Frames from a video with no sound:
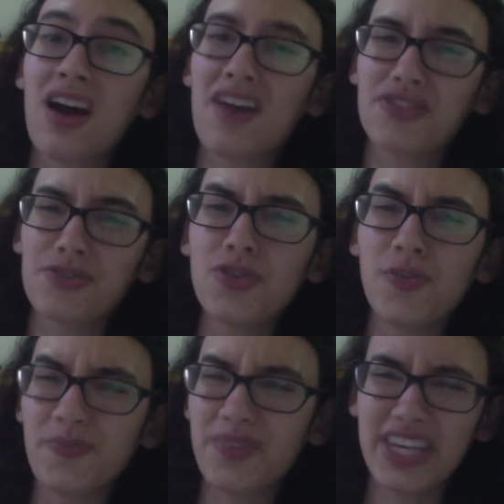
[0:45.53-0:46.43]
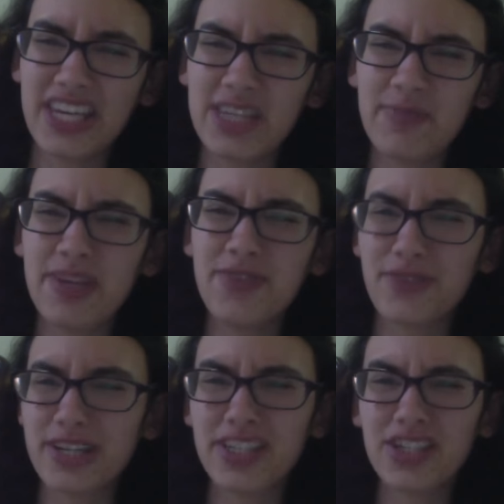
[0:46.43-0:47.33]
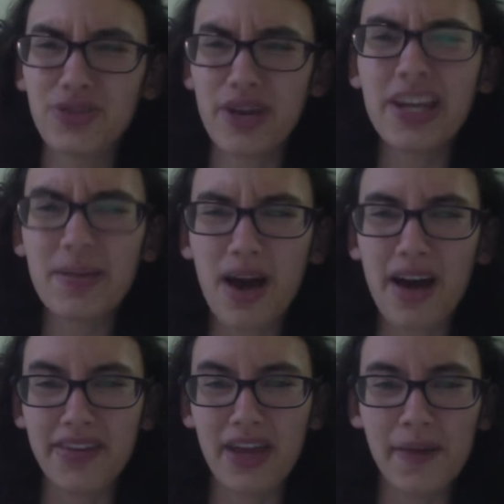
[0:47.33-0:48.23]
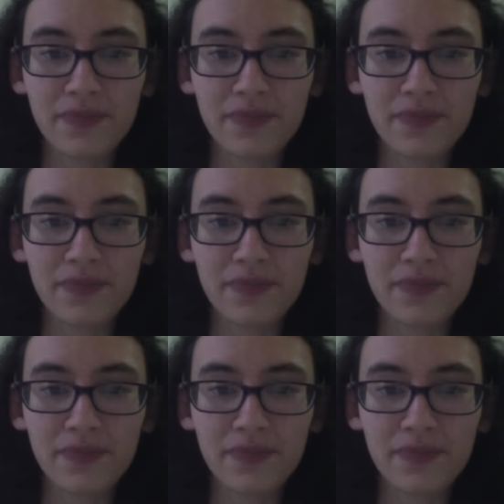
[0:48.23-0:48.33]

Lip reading: After all, he's been Frieza's training partner.